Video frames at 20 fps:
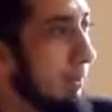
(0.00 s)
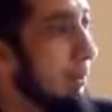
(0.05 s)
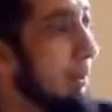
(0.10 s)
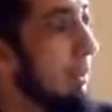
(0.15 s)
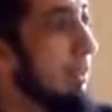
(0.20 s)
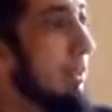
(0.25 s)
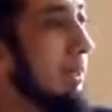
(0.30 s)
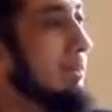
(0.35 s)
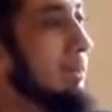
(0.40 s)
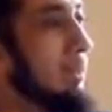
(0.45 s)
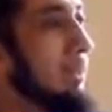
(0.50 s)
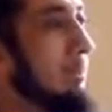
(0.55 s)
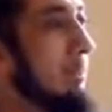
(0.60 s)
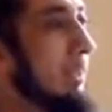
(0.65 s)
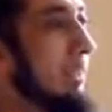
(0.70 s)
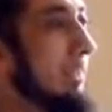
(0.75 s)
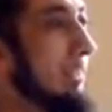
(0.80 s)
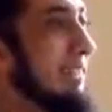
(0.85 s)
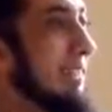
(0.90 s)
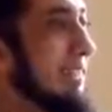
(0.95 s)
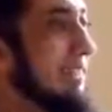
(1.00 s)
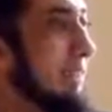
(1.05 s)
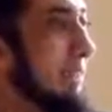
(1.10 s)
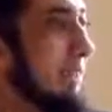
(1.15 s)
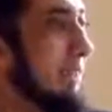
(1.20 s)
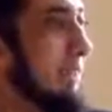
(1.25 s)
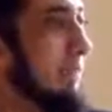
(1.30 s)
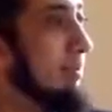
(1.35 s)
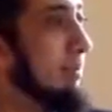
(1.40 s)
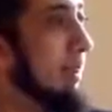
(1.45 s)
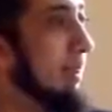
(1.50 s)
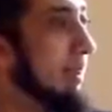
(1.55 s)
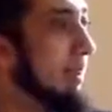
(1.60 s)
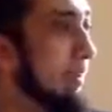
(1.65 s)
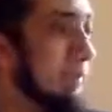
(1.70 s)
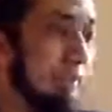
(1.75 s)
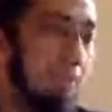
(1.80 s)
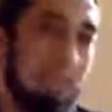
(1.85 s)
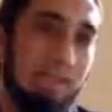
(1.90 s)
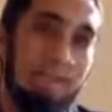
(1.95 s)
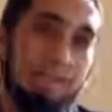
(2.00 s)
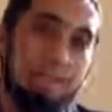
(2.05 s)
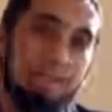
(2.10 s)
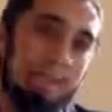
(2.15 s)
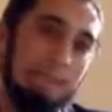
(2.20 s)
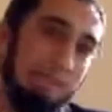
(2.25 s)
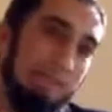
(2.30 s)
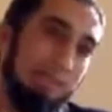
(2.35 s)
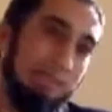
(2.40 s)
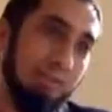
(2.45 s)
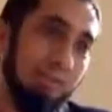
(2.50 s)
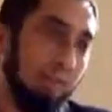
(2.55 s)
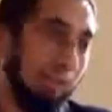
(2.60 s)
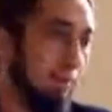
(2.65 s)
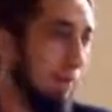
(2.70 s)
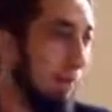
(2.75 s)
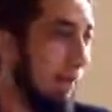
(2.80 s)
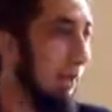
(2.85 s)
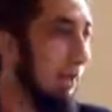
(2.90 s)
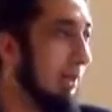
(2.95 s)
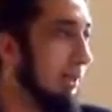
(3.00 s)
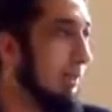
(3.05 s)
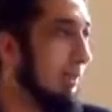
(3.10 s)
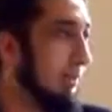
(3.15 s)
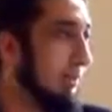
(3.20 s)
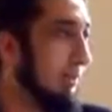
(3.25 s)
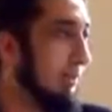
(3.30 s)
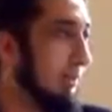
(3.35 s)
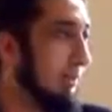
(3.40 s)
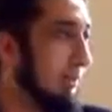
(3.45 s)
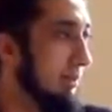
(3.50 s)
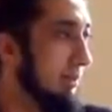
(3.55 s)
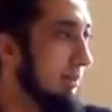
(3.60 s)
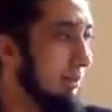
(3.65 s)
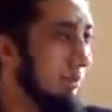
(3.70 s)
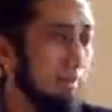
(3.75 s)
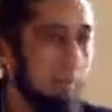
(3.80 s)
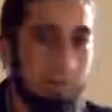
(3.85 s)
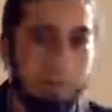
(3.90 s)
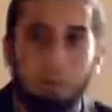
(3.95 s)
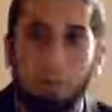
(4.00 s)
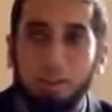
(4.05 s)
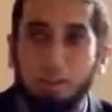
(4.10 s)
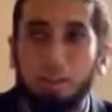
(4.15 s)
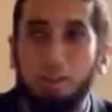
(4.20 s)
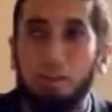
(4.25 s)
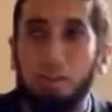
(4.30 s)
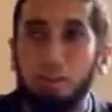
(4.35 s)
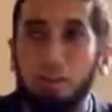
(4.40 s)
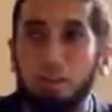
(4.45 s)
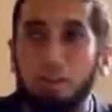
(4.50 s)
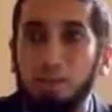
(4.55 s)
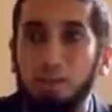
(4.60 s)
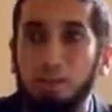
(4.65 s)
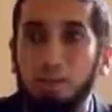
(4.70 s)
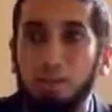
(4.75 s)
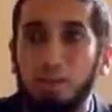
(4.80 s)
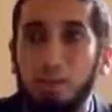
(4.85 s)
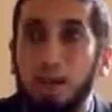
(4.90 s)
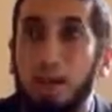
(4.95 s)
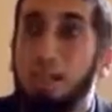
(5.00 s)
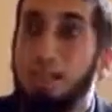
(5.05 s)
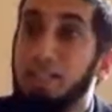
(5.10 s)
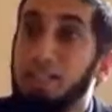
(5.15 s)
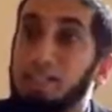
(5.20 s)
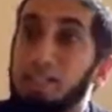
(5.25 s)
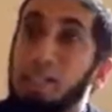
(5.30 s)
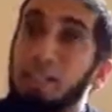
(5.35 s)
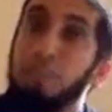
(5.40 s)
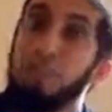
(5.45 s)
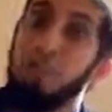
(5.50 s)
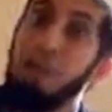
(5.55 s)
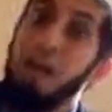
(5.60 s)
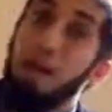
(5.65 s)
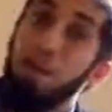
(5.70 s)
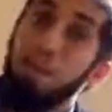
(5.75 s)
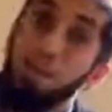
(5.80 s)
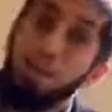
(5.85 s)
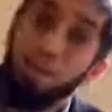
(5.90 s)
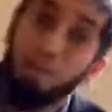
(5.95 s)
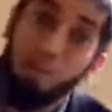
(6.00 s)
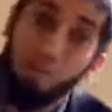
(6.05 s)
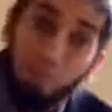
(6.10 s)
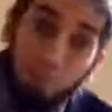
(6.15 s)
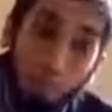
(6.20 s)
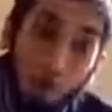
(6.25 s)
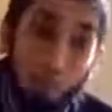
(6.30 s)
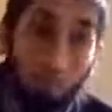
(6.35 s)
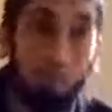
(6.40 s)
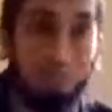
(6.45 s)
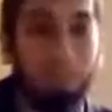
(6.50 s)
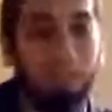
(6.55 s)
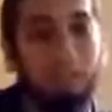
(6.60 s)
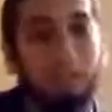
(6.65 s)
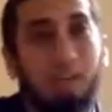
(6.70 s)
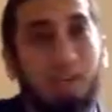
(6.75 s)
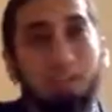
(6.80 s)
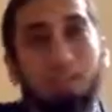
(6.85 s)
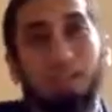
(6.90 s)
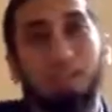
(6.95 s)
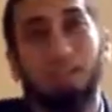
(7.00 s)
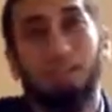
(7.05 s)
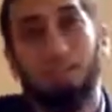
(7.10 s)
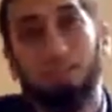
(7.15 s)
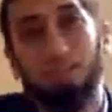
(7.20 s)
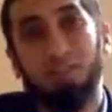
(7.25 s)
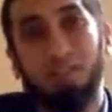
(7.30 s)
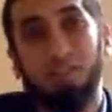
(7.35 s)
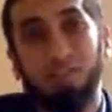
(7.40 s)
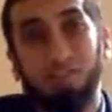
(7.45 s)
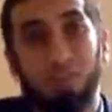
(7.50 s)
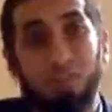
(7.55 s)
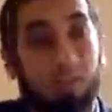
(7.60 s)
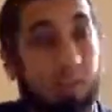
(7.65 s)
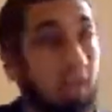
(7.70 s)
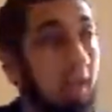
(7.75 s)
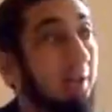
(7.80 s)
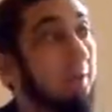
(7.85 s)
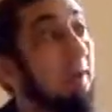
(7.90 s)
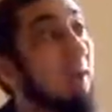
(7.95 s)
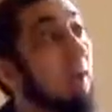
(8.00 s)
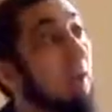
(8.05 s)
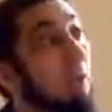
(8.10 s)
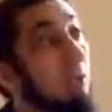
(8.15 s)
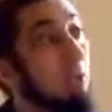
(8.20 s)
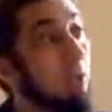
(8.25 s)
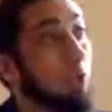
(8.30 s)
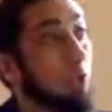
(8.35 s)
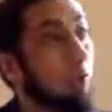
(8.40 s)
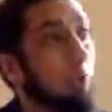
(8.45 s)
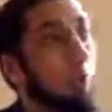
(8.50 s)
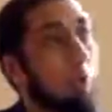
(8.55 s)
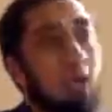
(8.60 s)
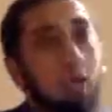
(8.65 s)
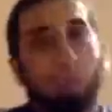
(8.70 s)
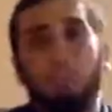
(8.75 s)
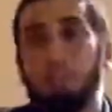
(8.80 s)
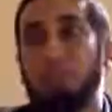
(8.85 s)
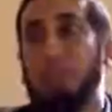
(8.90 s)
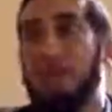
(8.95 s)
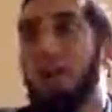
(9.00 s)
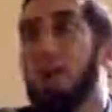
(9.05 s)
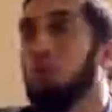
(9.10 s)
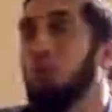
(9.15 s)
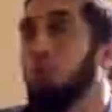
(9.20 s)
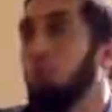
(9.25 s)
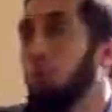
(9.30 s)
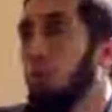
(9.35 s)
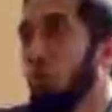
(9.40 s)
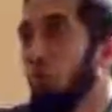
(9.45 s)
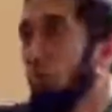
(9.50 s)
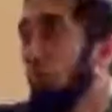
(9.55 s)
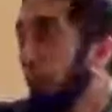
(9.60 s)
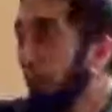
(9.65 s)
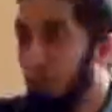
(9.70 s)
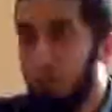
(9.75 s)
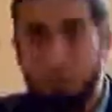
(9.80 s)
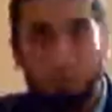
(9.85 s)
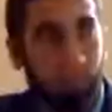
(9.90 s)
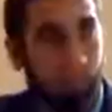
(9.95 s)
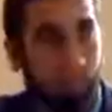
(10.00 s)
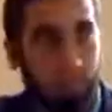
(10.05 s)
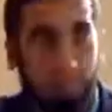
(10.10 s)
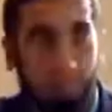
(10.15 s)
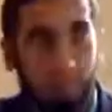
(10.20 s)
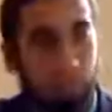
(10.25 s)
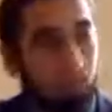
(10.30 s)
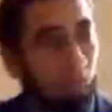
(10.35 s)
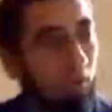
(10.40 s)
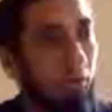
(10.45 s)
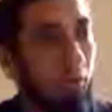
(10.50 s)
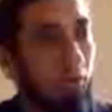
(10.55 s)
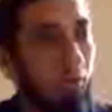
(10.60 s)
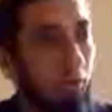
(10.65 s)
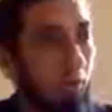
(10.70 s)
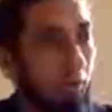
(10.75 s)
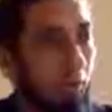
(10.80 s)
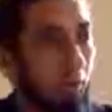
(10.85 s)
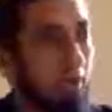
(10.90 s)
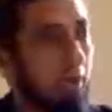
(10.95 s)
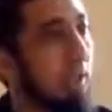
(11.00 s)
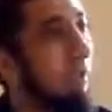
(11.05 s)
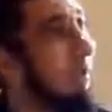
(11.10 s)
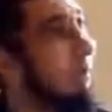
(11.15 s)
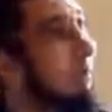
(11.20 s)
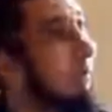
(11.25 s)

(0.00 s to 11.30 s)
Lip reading: When it comes to paying attention to a message, it's hard. It's hard. And this even happened at the Prophet's time, alayhi salatu wasalam. The Jumu'ah was outdoors, it wasn't behind closed doors.